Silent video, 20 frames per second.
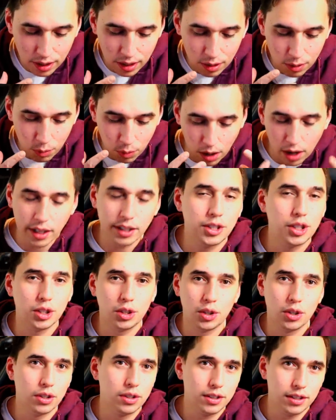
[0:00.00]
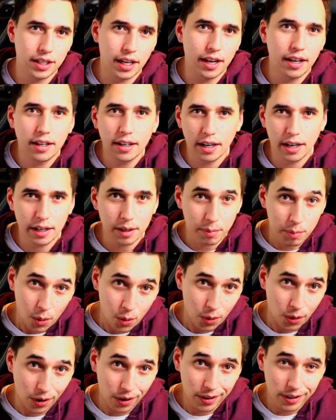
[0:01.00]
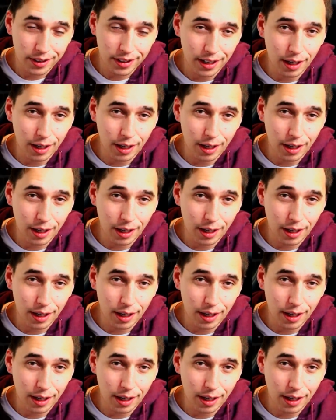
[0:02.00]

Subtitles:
where I just couldn't take it anymore.